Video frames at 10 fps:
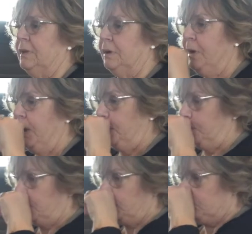
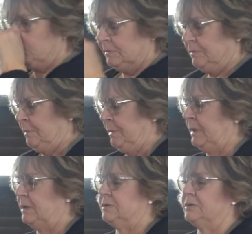right,
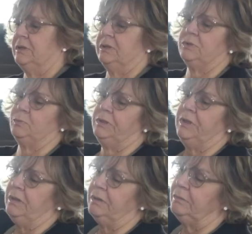so there's one
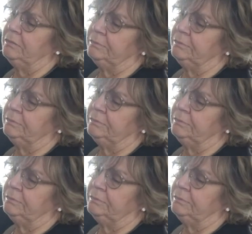ear.